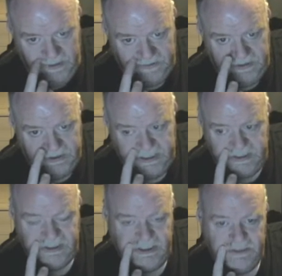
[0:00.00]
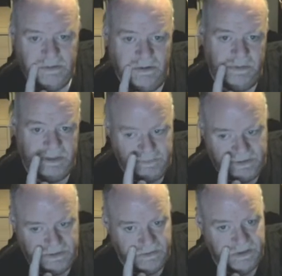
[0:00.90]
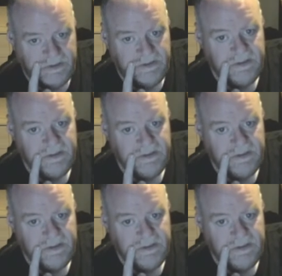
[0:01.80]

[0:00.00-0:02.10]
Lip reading: think Changes is probably his best work.